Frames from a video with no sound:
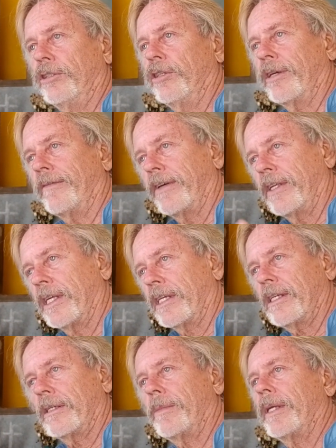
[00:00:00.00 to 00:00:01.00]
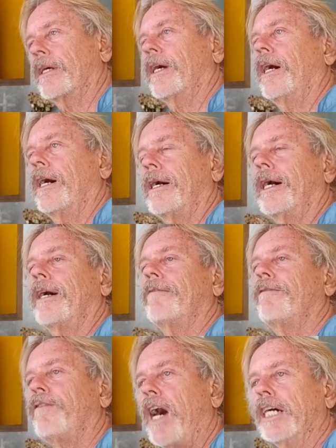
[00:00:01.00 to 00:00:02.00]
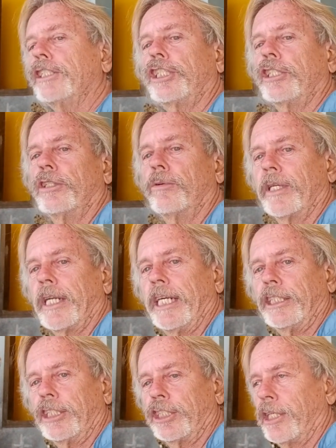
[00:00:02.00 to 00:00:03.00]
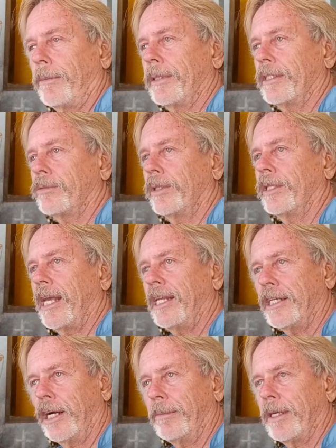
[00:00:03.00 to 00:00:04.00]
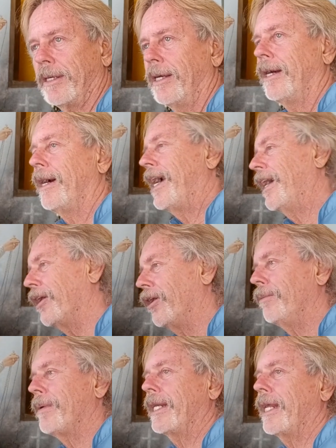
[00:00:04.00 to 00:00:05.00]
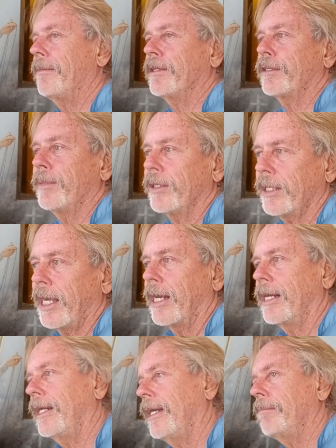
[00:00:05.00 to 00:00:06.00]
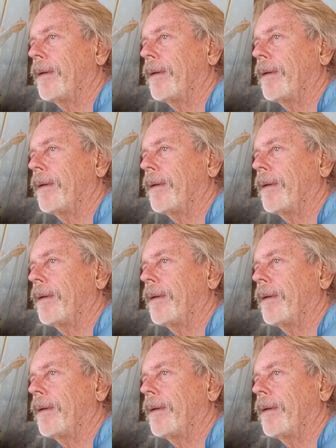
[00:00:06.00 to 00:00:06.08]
You can feel that, but a functional relationship is when they tell me, hello, my name is Bill Kennedy.